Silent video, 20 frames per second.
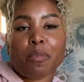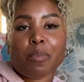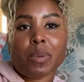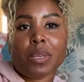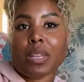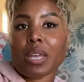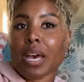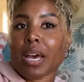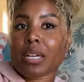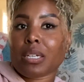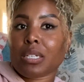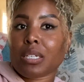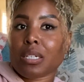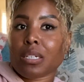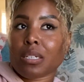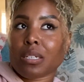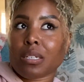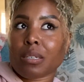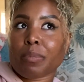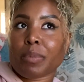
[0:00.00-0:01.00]
me the
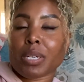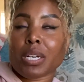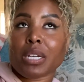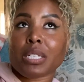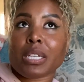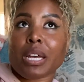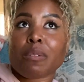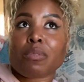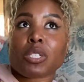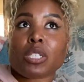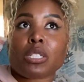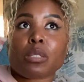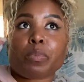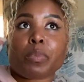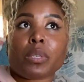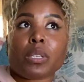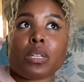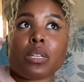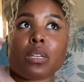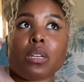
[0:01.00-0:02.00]
idea because I've just
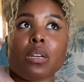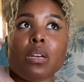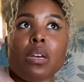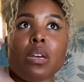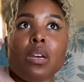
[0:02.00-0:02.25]
been